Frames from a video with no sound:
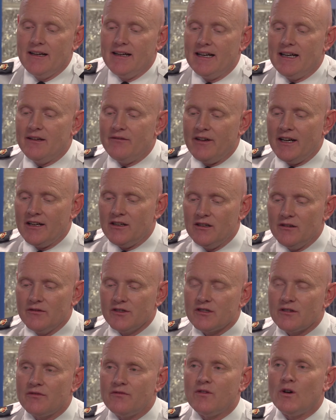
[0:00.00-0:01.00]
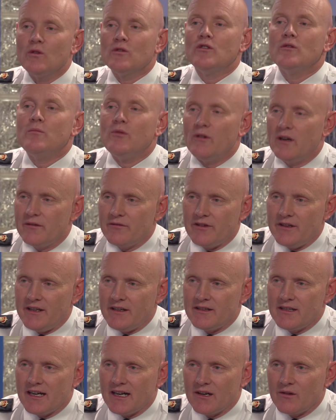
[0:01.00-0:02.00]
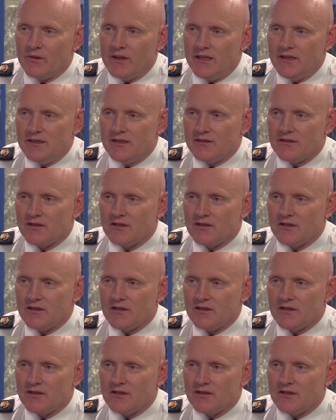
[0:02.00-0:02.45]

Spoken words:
And Vancouver is a focal point for the entire region.